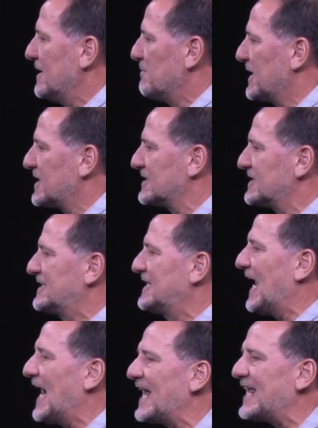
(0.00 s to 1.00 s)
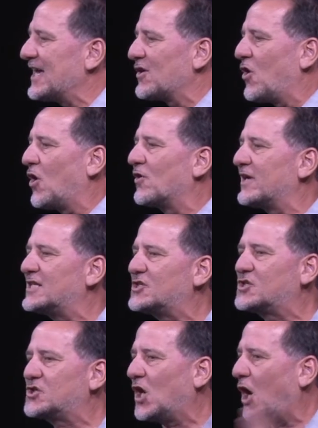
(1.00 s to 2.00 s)
because God had already
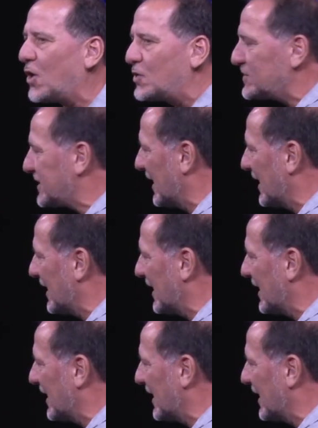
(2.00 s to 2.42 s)
chose